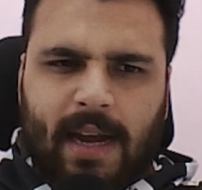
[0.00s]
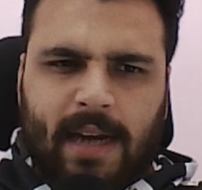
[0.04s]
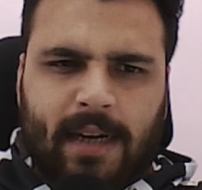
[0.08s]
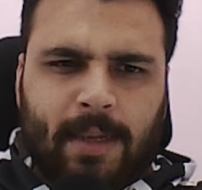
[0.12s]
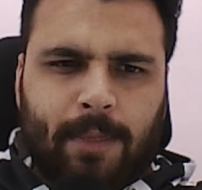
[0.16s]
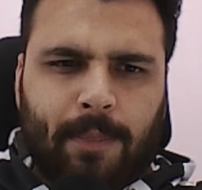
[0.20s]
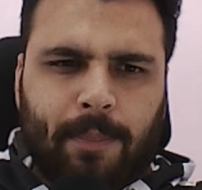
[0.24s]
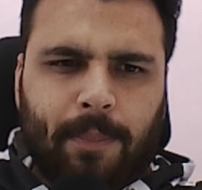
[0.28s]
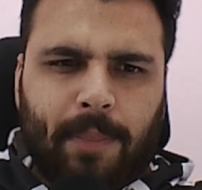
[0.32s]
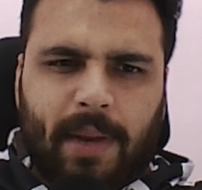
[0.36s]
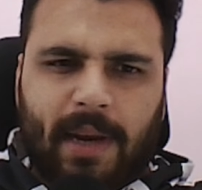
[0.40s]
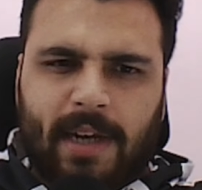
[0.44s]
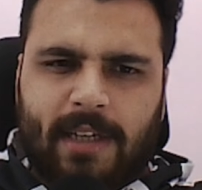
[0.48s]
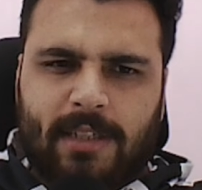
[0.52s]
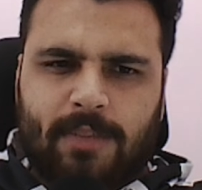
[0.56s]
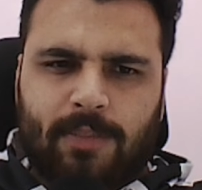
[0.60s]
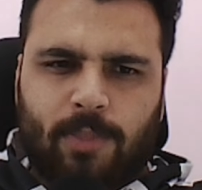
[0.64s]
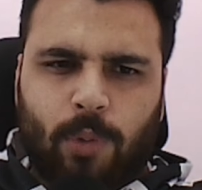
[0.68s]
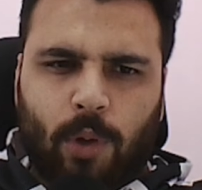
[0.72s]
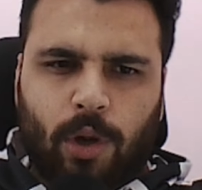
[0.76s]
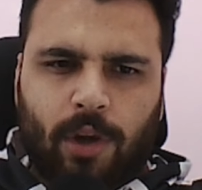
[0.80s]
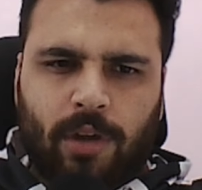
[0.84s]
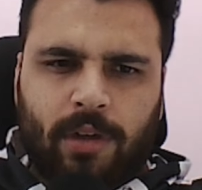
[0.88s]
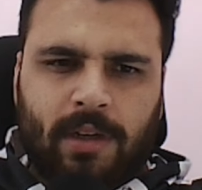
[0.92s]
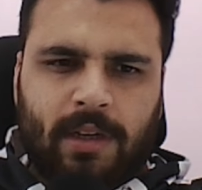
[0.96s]
and a pass
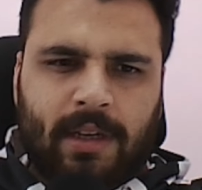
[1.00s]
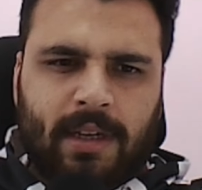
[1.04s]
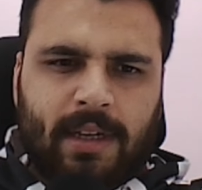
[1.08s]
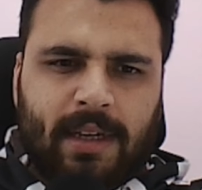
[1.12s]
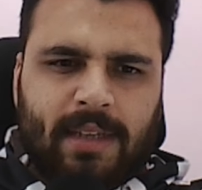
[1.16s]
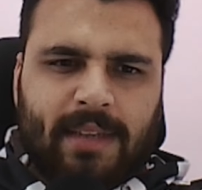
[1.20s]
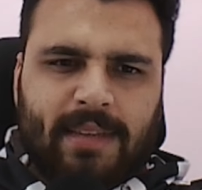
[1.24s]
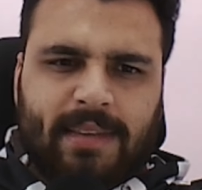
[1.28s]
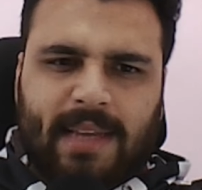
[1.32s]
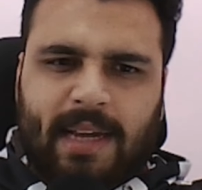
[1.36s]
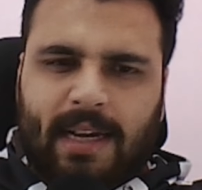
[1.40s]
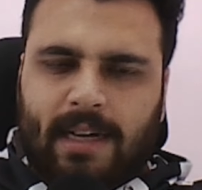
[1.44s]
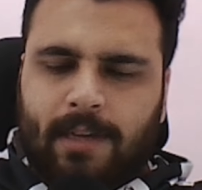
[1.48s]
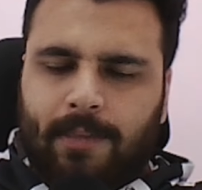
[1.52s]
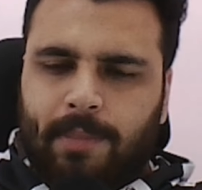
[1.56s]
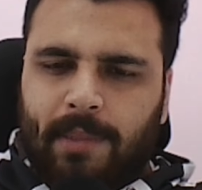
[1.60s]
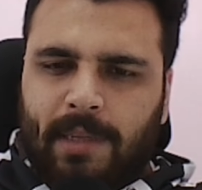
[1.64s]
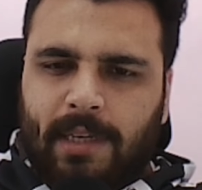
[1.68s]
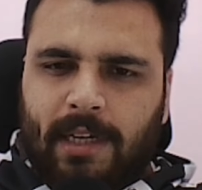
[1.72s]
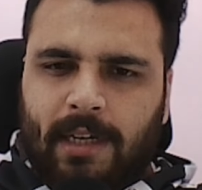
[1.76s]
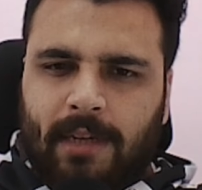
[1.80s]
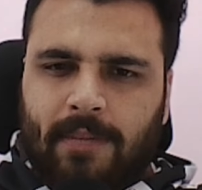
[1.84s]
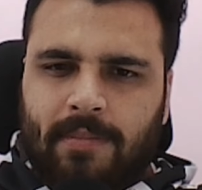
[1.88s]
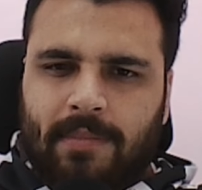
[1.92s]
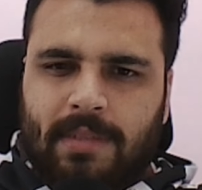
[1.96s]
pawn that
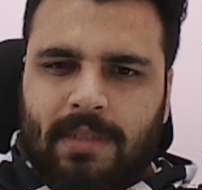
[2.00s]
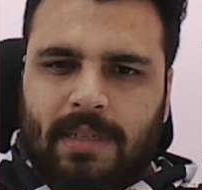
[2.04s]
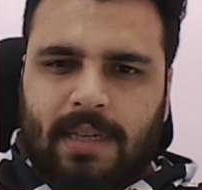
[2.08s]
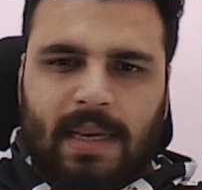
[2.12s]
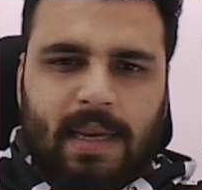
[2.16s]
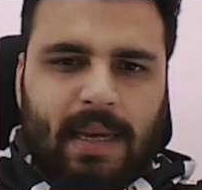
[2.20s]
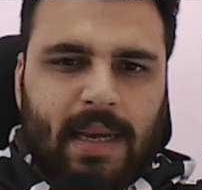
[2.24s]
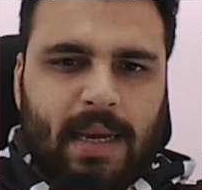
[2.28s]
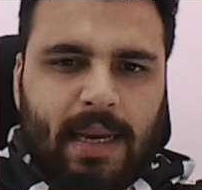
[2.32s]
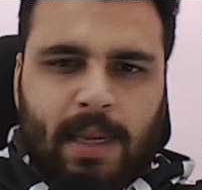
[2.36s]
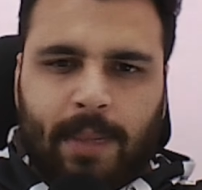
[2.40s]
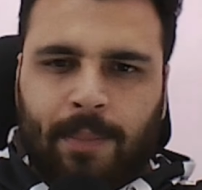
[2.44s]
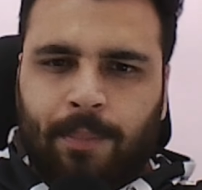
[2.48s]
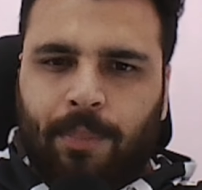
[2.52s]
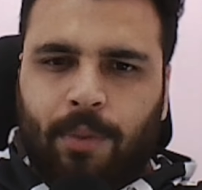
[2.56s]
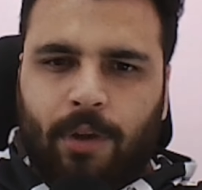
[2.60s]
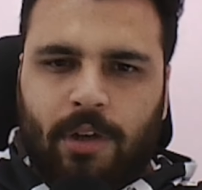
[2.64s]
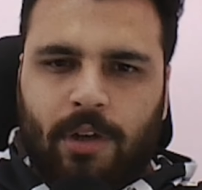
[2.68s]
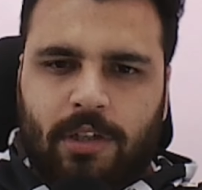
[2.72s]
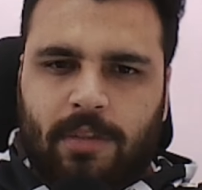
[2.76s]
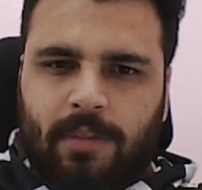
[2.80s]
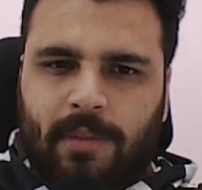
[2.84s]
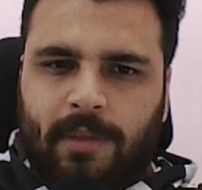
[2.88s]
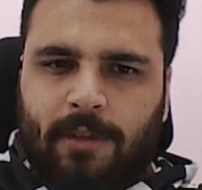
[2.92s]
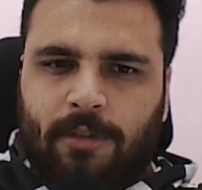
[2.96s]
becomes
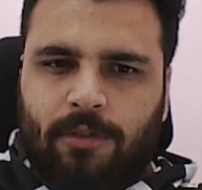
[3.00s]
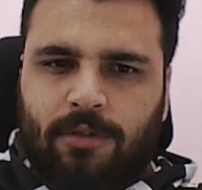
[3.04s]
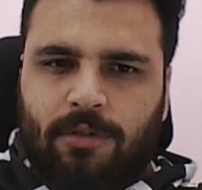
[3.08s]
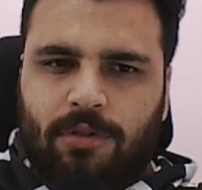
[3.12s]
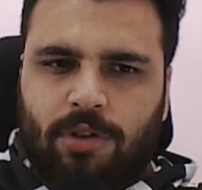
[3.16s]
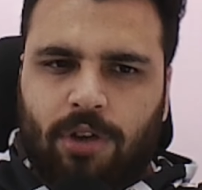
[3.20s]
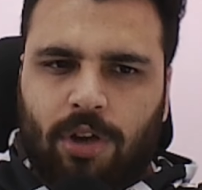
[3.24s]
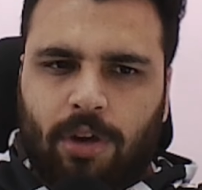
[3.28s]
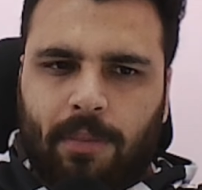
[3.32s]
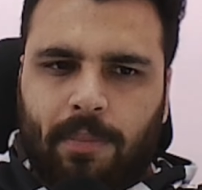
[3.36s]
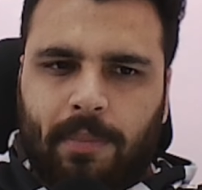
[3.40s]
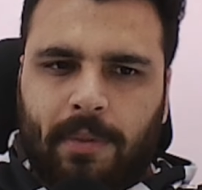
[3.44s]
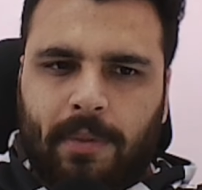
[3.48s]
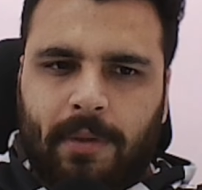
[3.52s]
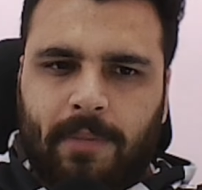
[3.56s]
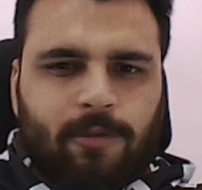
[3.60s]
impossible to stop.